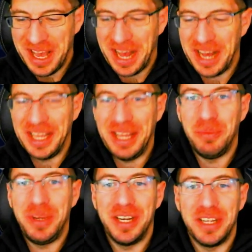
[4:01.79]

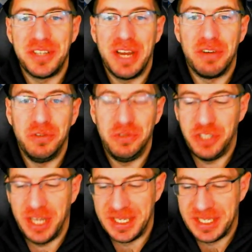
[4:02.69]
And we can also get
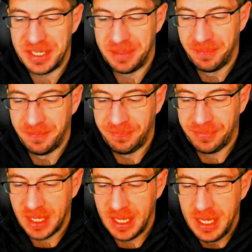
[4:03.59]
rune chests.
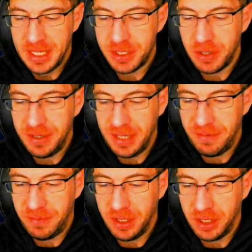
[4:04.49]
So
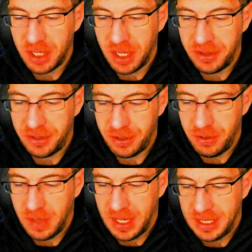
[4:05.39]
if we look on
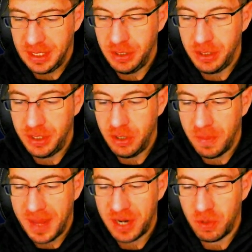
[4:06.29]
through,
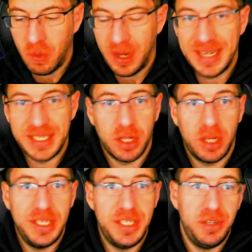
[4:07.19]
no matter what, as
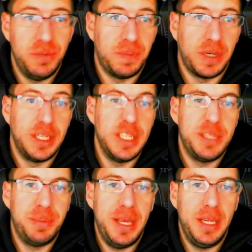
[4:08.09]
long as you
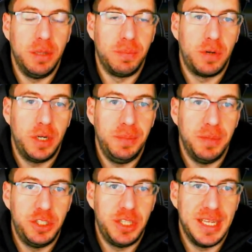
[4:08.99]
participate, you'll pretty
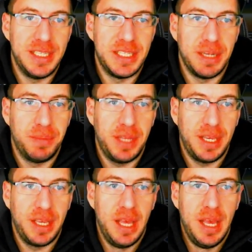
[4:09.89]
much get something.